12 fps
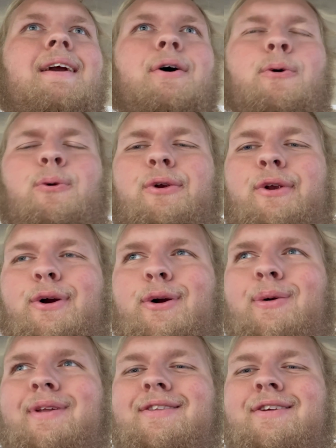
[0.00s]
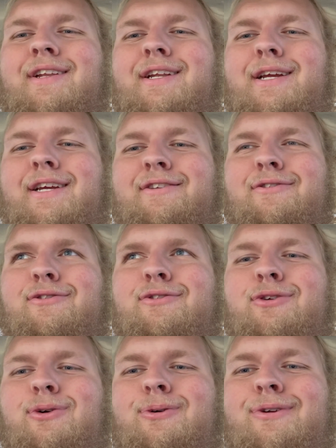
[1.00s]
Oh no, it's gonna get
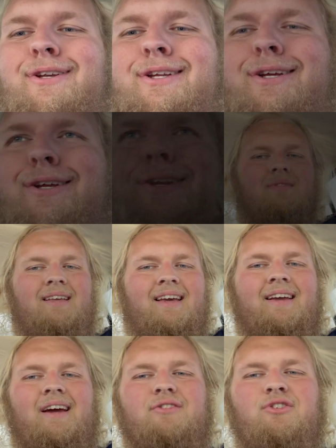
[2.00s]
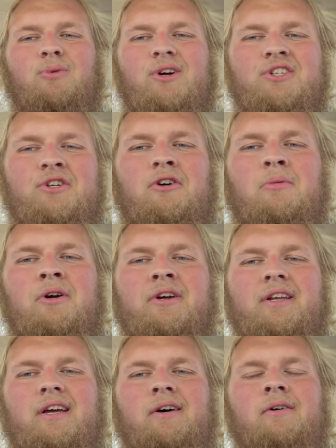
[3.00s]
stolen. Hey guys, you're watching Car
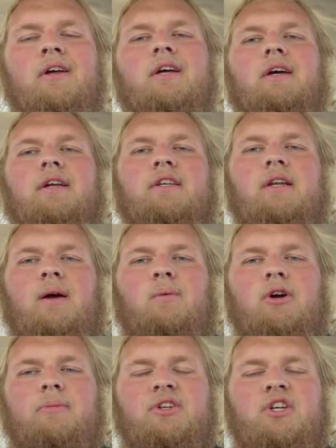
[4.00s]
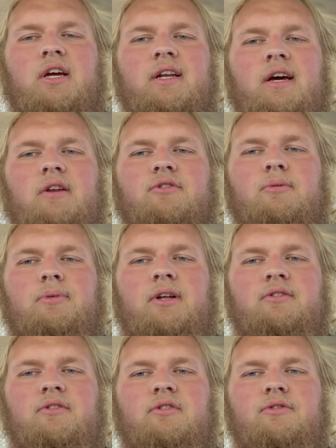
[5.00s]
Market Now. Today we're gonna be checking out some
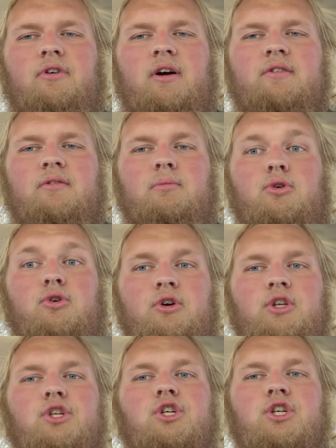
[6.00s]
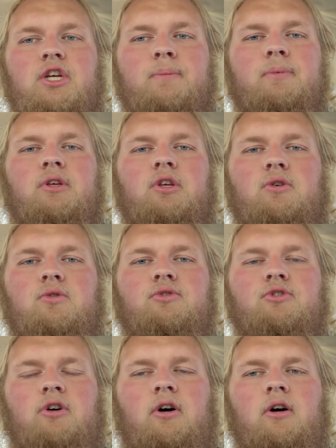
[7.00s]
places to find some good, cheap,
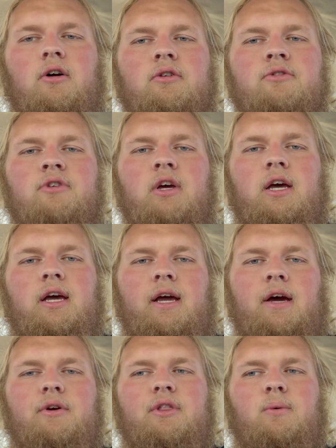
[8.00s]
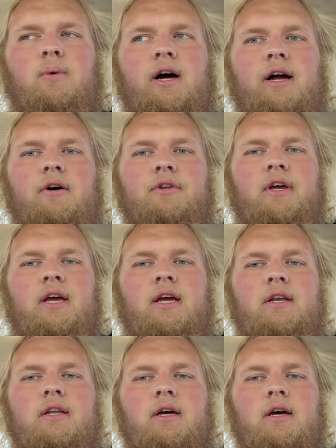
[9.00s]
used cars out in the wild.
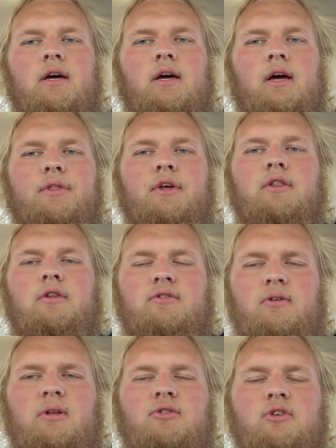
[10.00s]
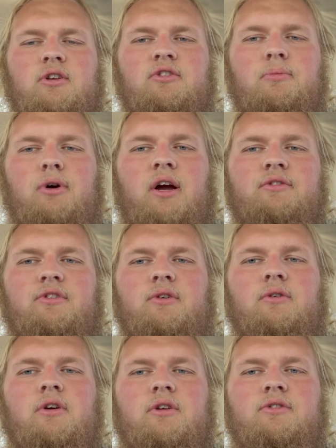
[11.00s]
And I think some of these are gonna surprise you
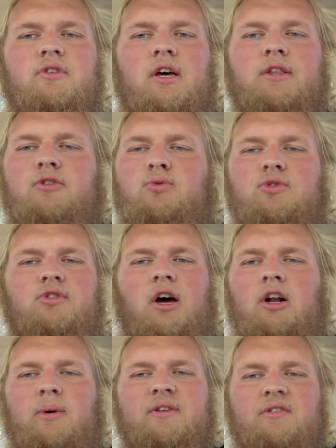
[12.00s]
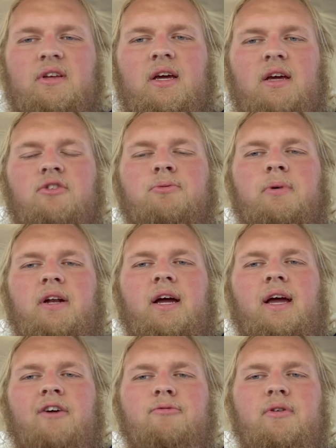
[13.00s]
because this was not always the case, but I
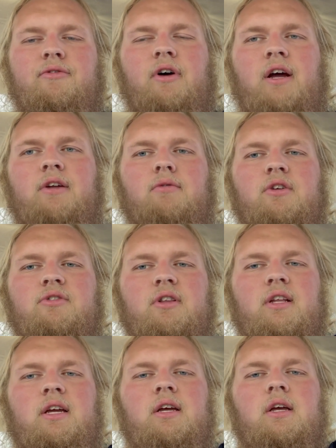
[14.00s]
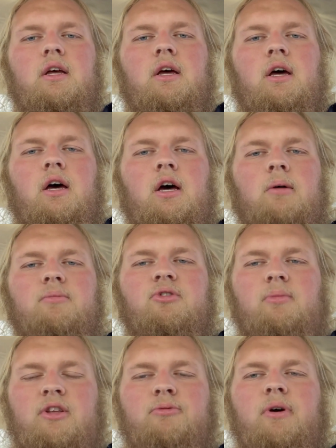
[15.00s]
have been finding recently.
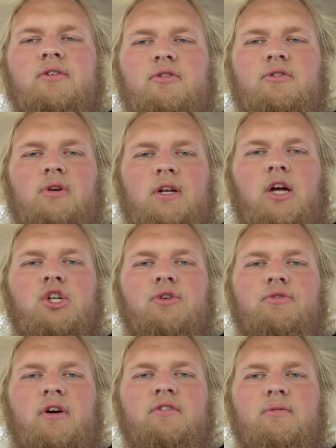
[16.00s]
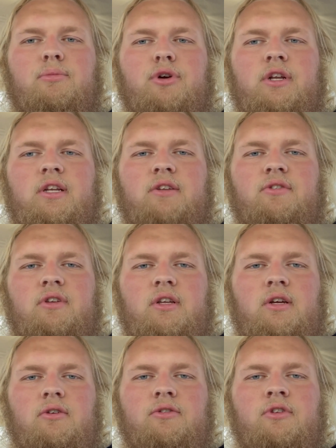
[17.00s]
Some of these places you can actually find some pretty decent
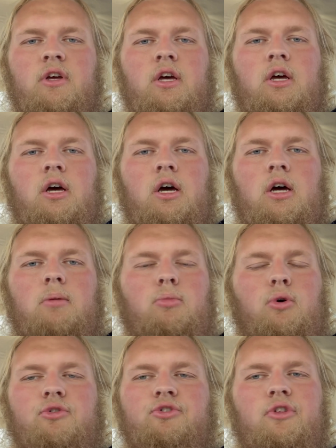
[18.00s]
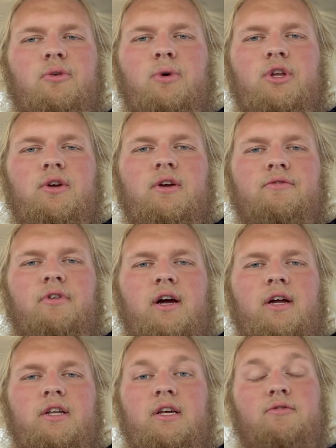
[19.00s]
deals, more so than what you can
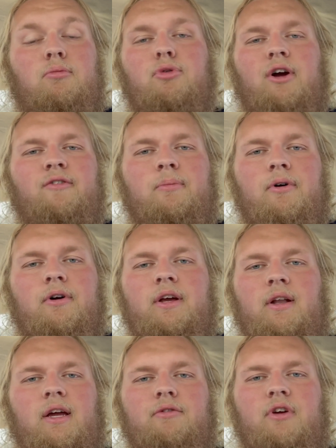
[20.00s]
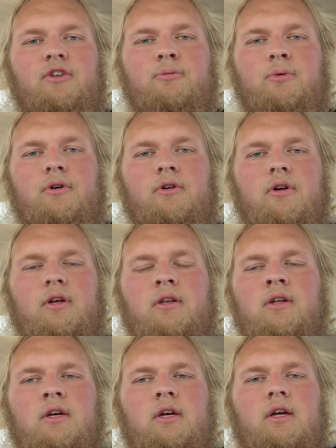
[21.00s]
find even private party on like Facebook and
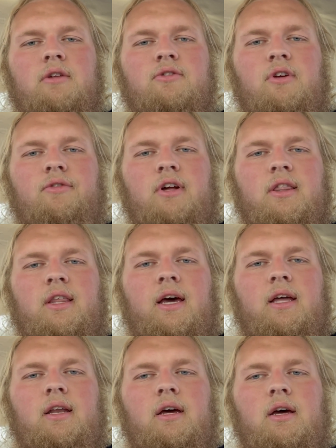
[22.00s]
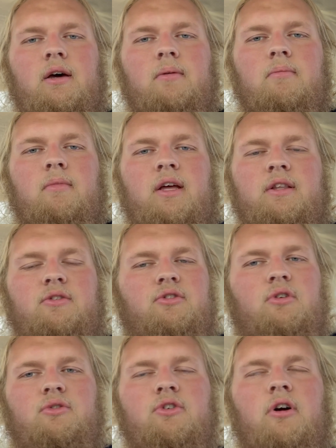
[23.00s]
stuff like that, and these
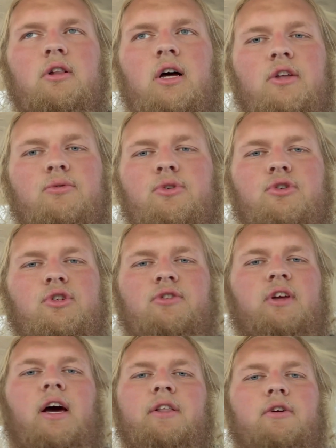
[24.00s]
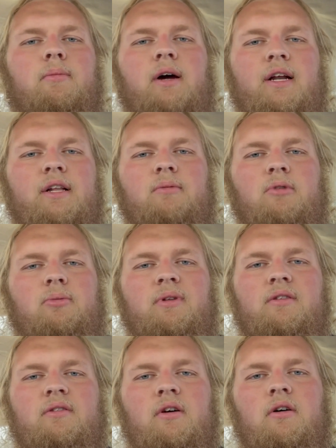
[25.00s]
used car lots, which are just out of their mind at the
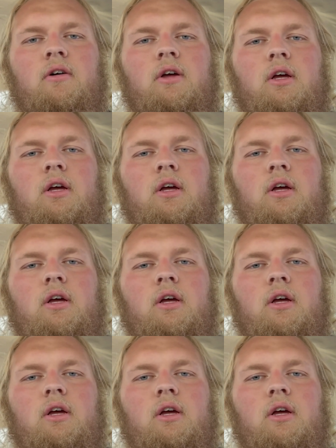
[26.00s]
moment. So